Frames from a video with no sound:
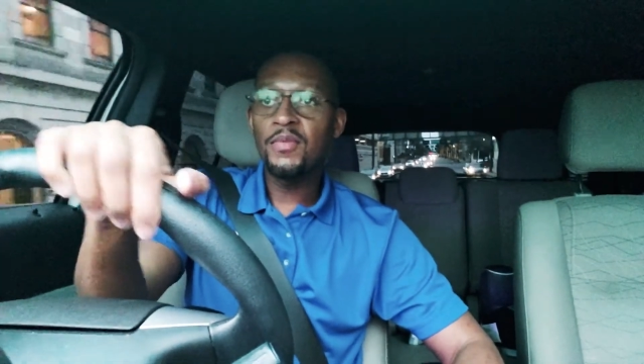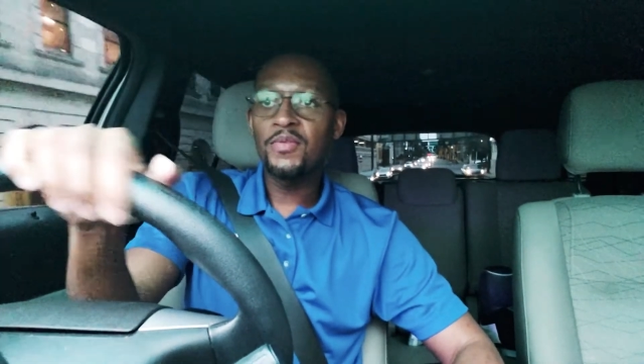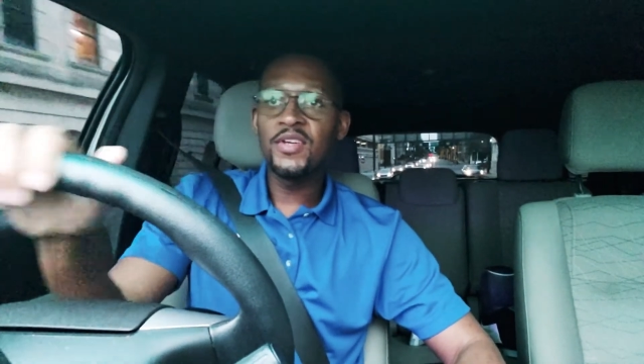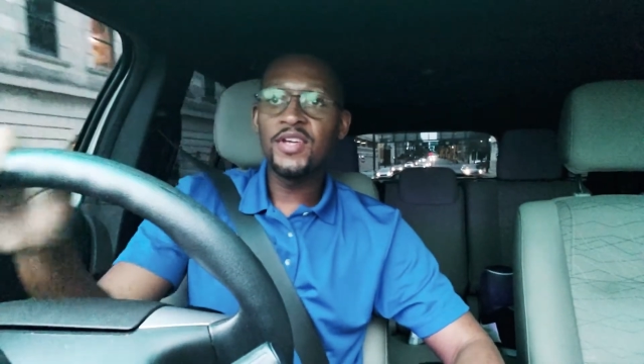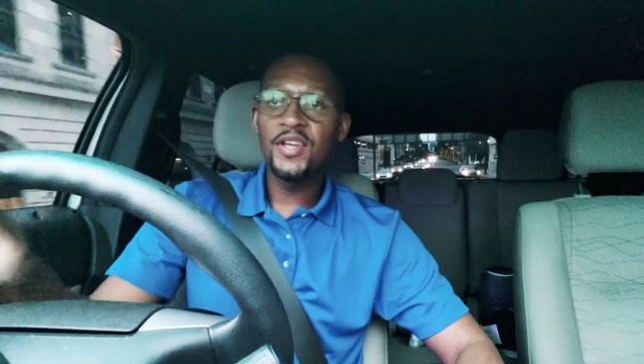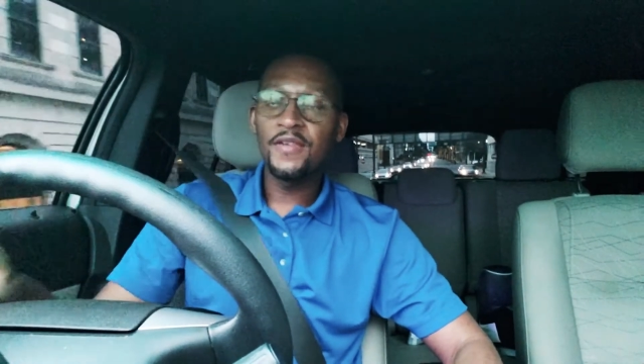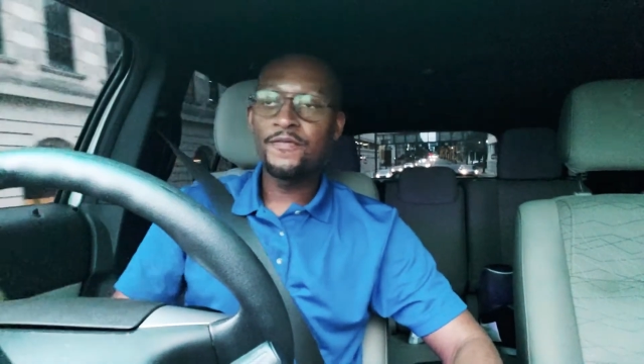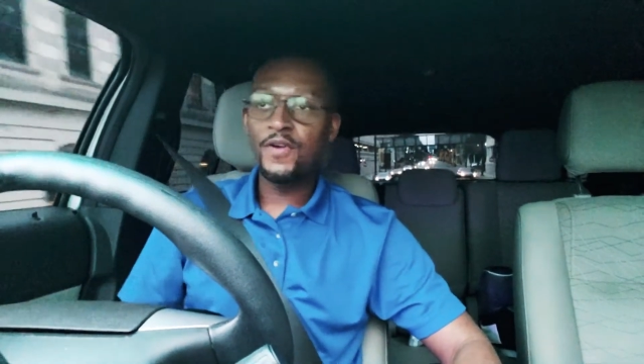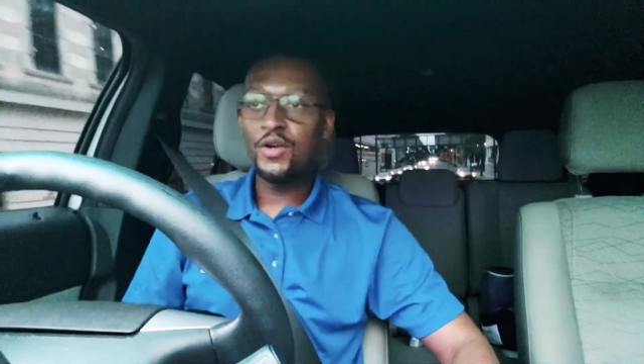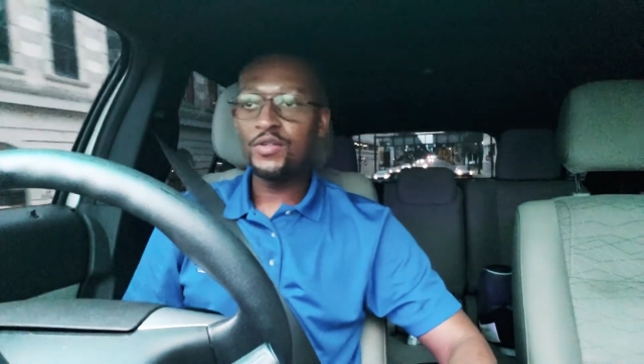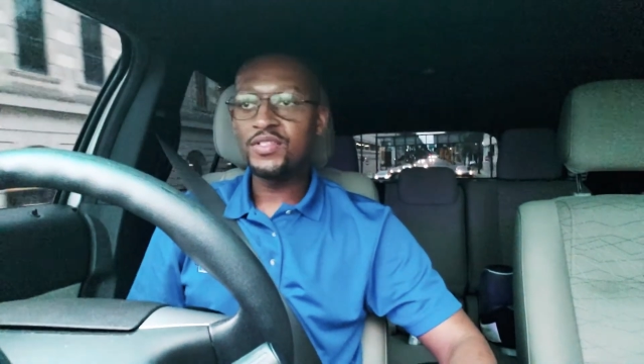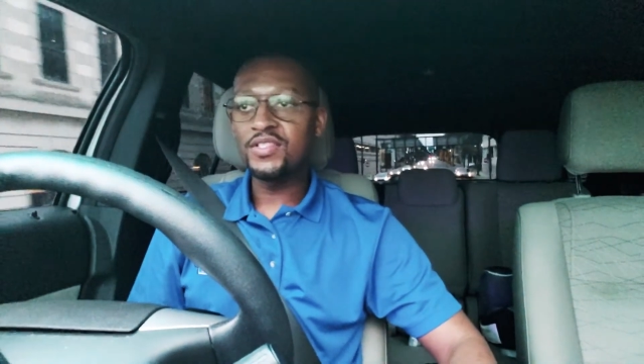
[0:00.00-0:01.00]
The
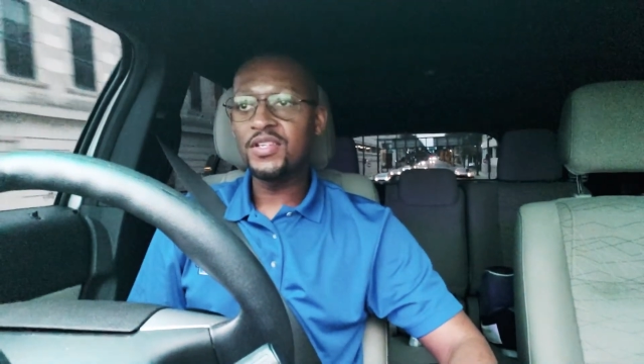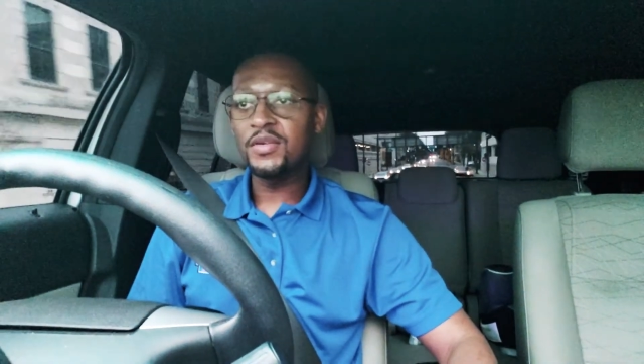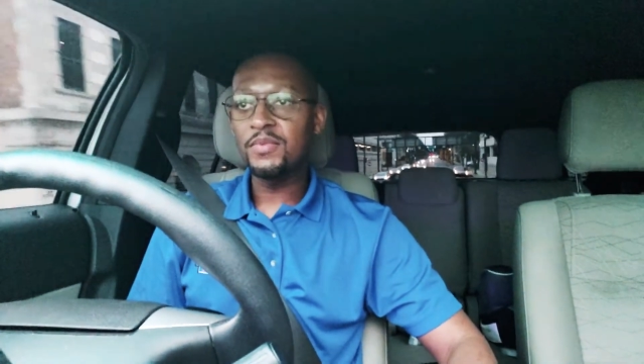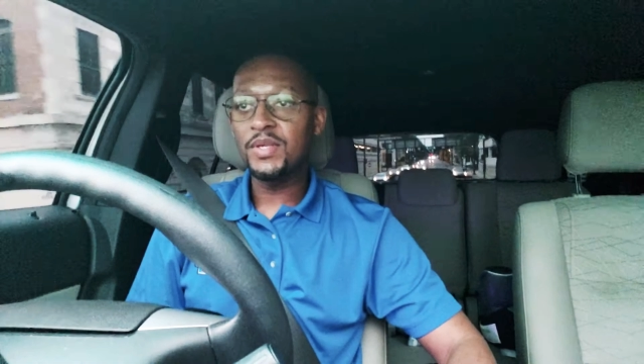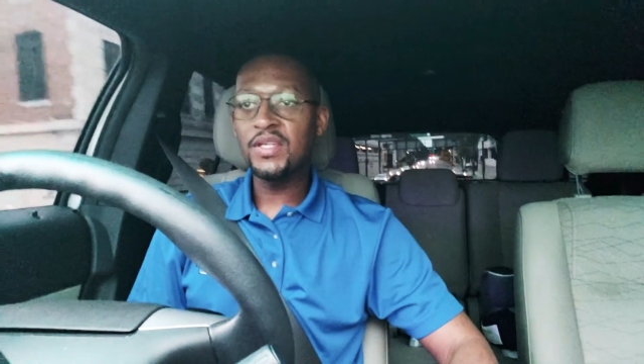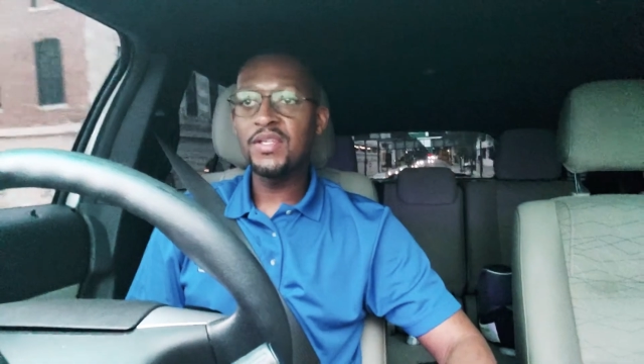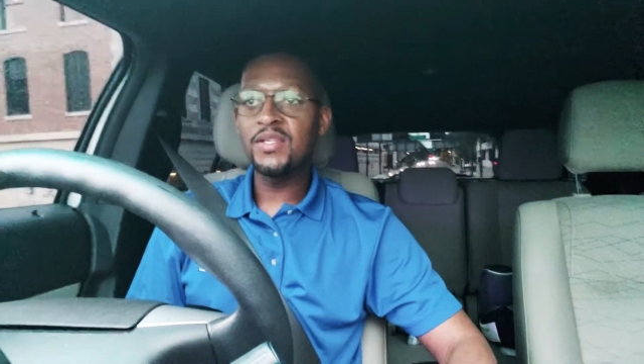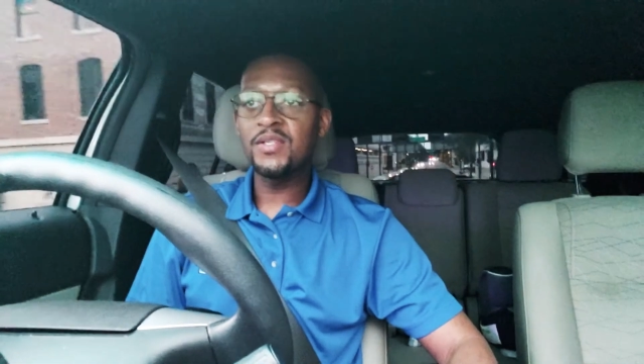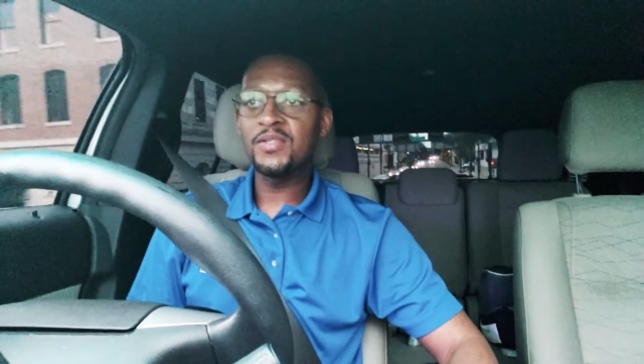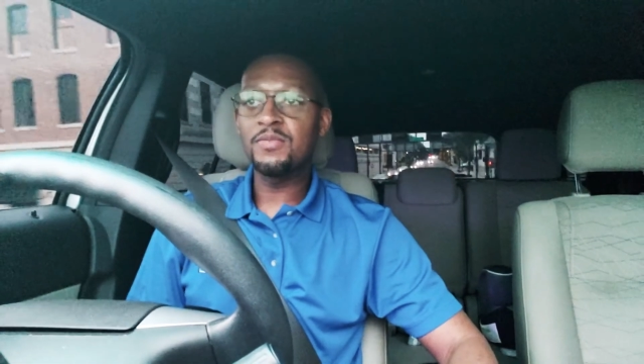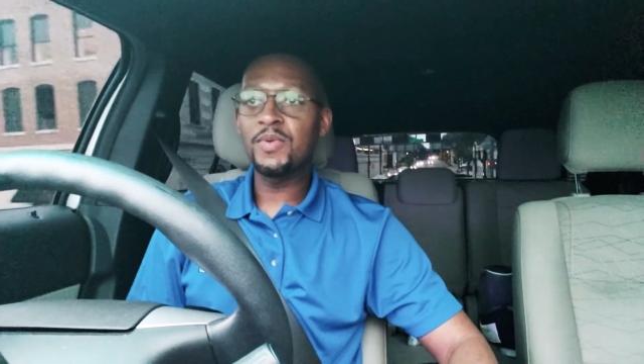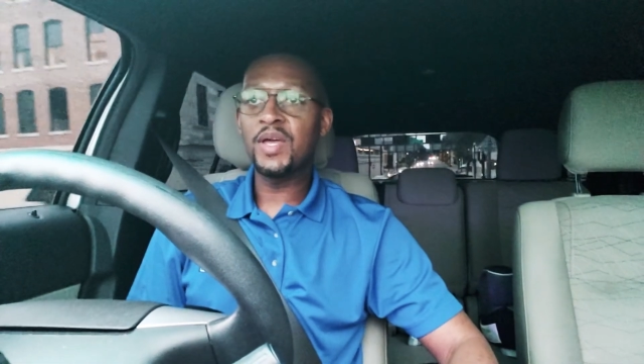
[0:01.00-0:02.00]
first tip
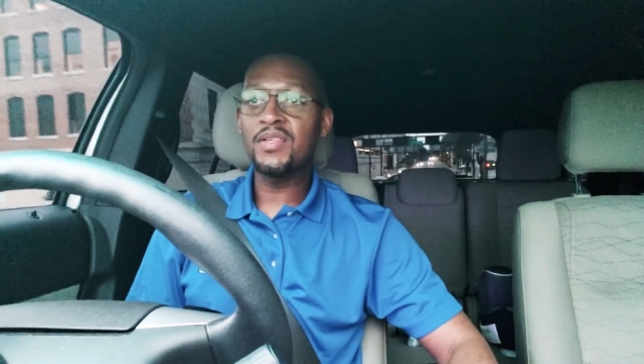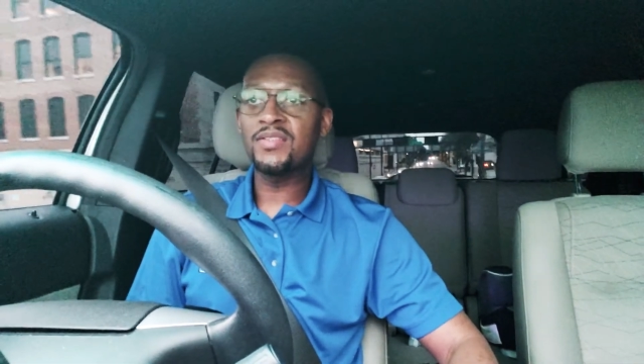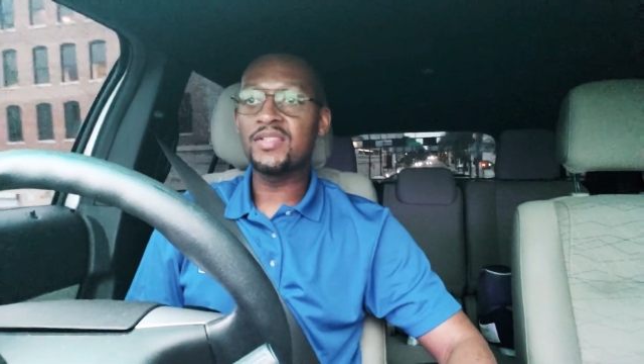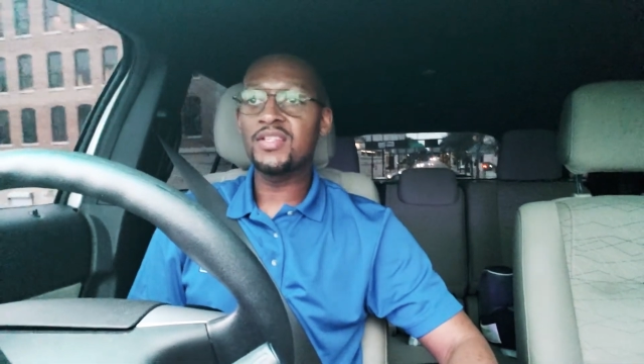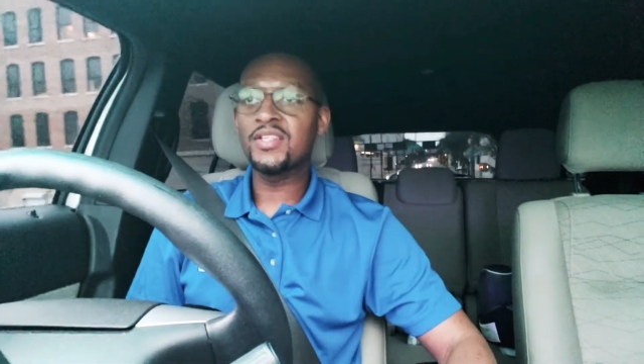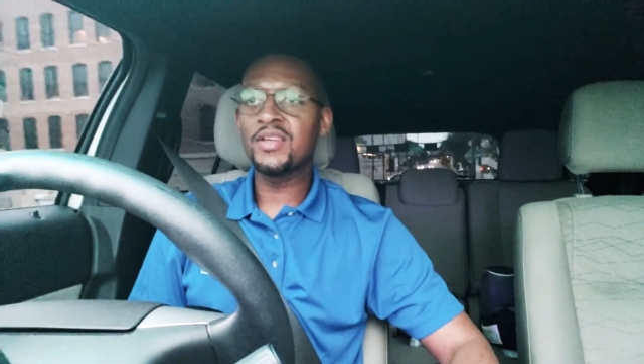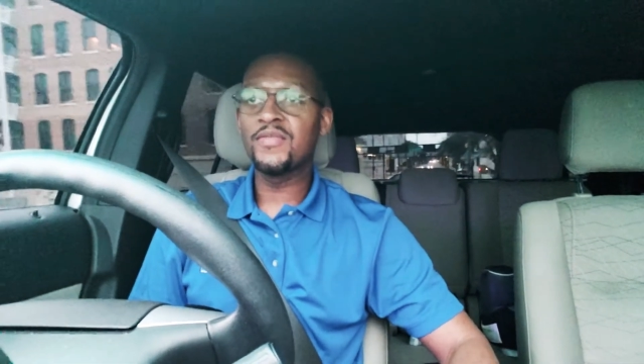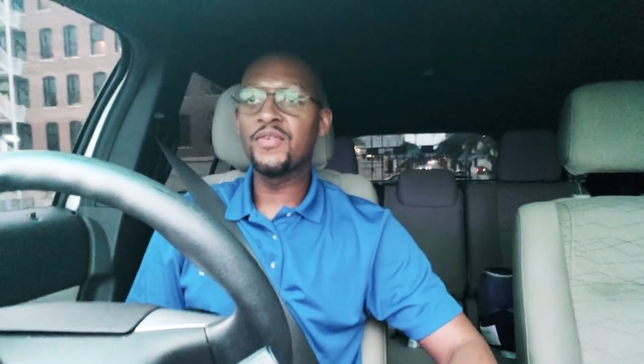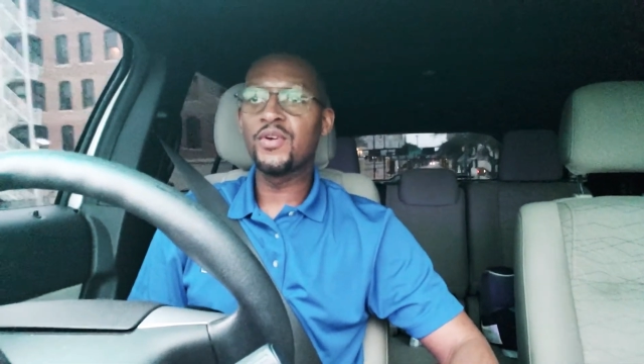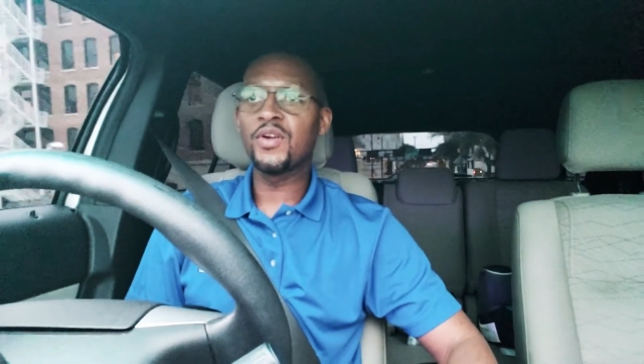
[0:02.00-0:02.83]
is basically if you